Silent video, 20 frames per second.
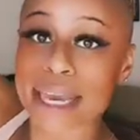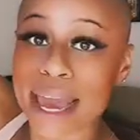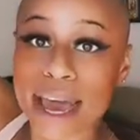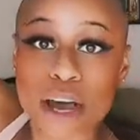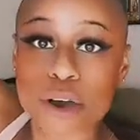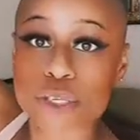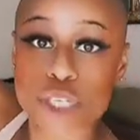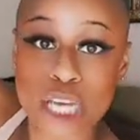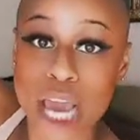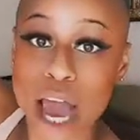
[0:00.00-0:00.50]

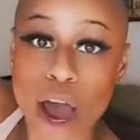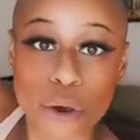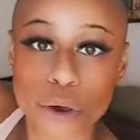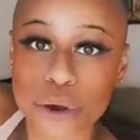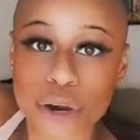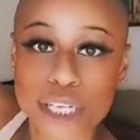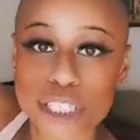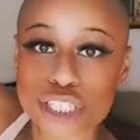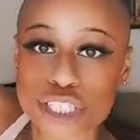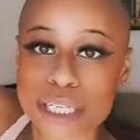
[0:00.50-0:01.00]
else, y'all
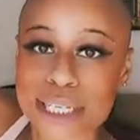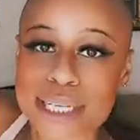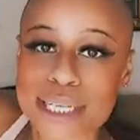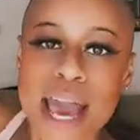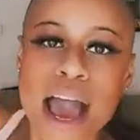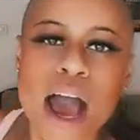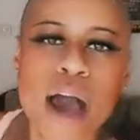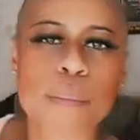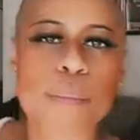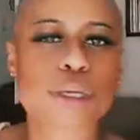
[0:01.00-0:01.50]
Christians,
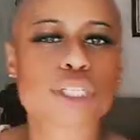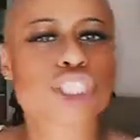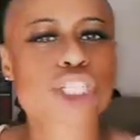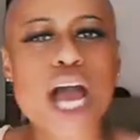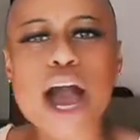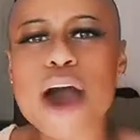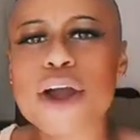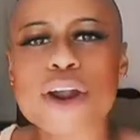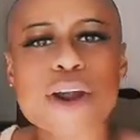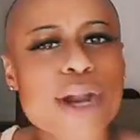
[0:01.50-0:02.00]
but
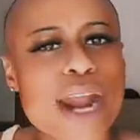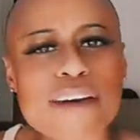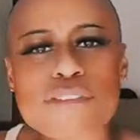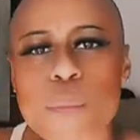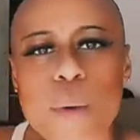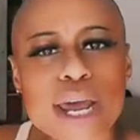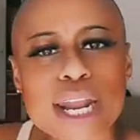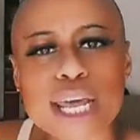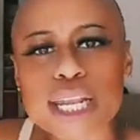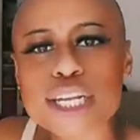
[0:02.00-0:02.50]
y'all don't never
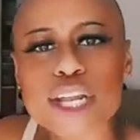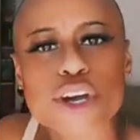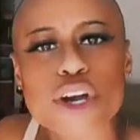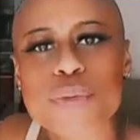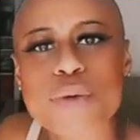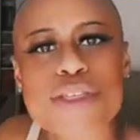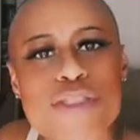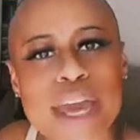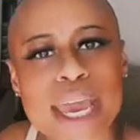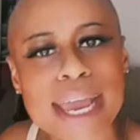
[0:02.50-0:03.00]
want to look
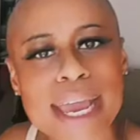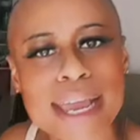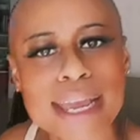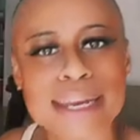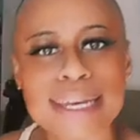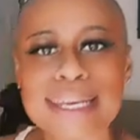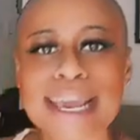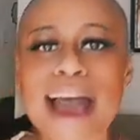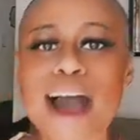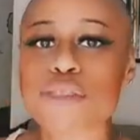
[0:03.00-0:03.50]
within.
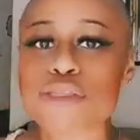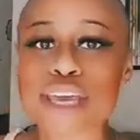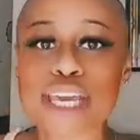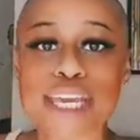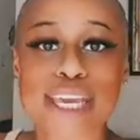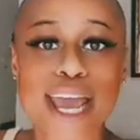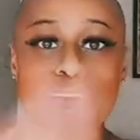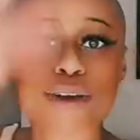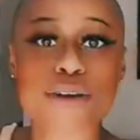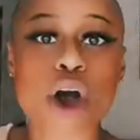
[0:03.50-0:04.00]
Y'all think
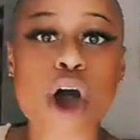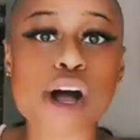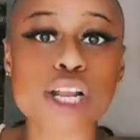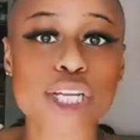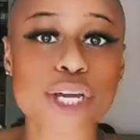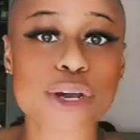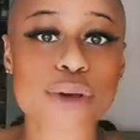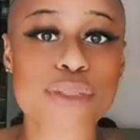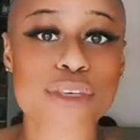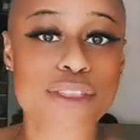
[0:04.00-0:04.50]
y'all
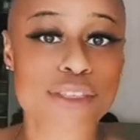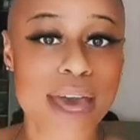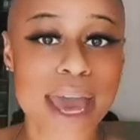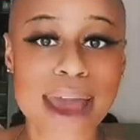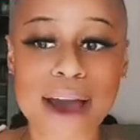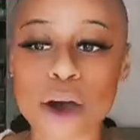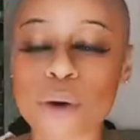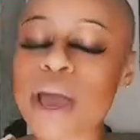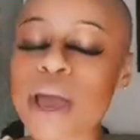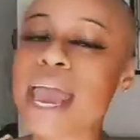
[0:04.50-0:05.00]
holier than
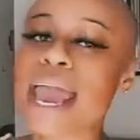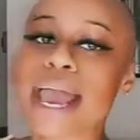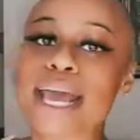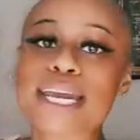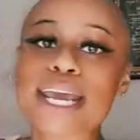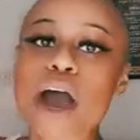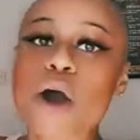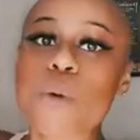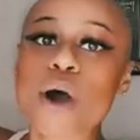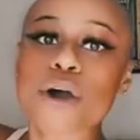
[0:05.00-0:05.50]
thou, and
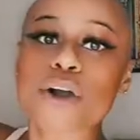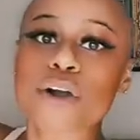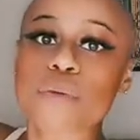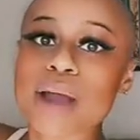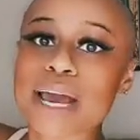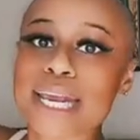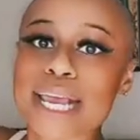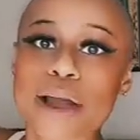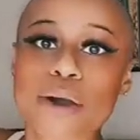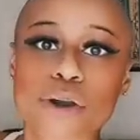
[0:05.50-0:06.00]
y'all walk
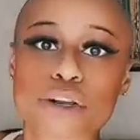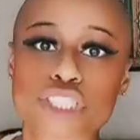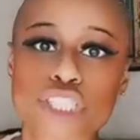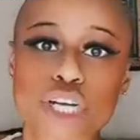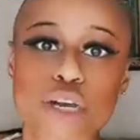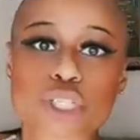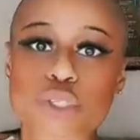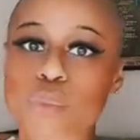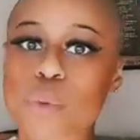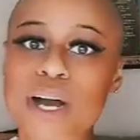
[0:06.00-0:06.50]
around y'all go to
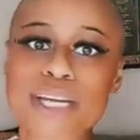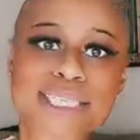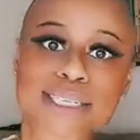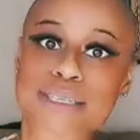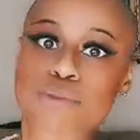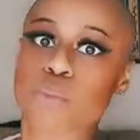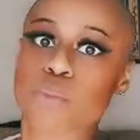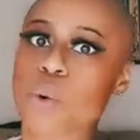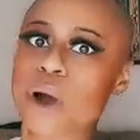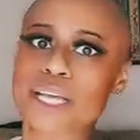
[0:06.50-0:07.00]
church
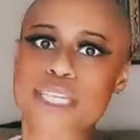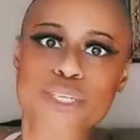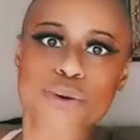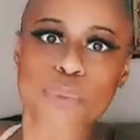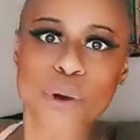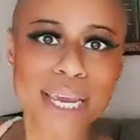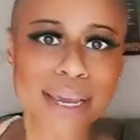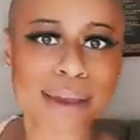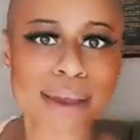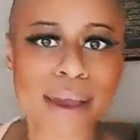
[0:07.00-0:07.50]
once once a
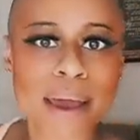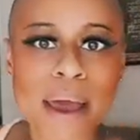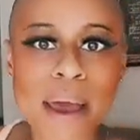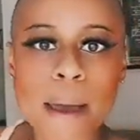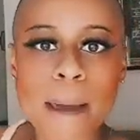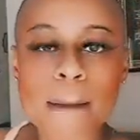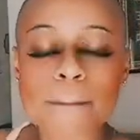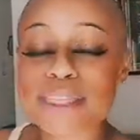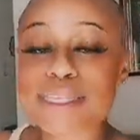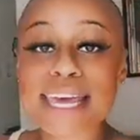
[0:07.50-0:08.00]
week,
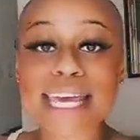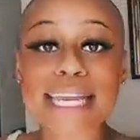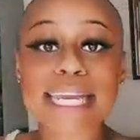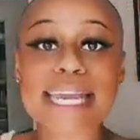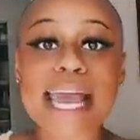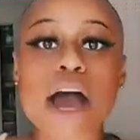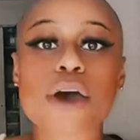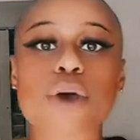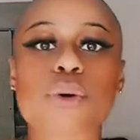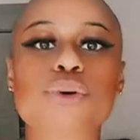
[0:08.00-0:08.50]
but then
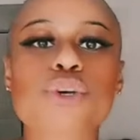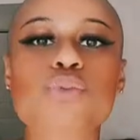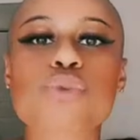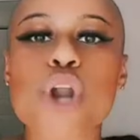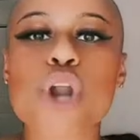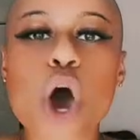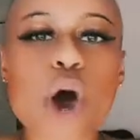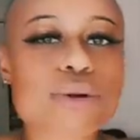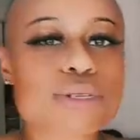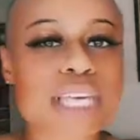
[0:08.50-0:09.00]
y'all don't do
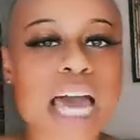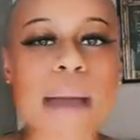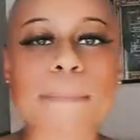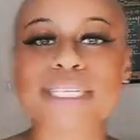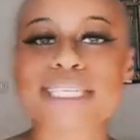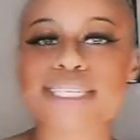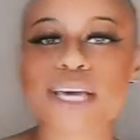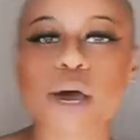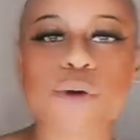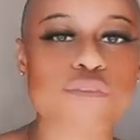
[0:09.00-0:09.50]
no type
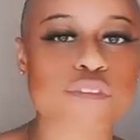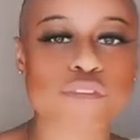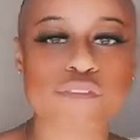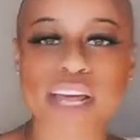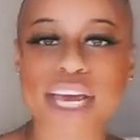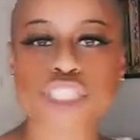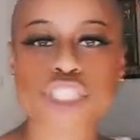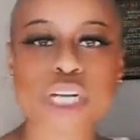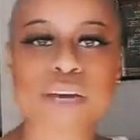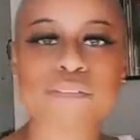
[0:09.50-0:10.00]
of
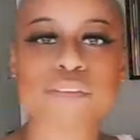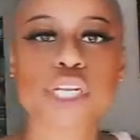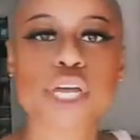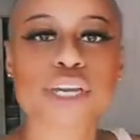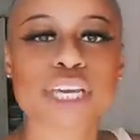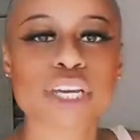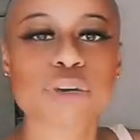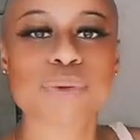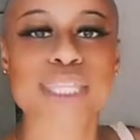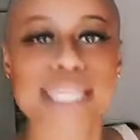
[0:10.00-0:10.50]
self-reflection of
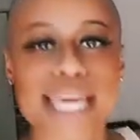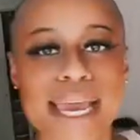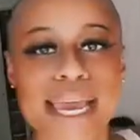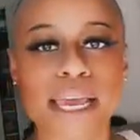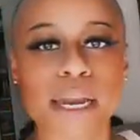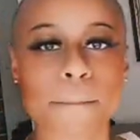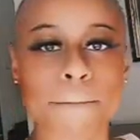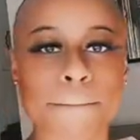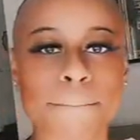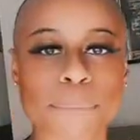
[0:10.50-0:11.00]
looking
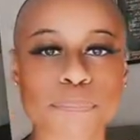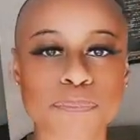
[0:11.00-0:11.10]
within.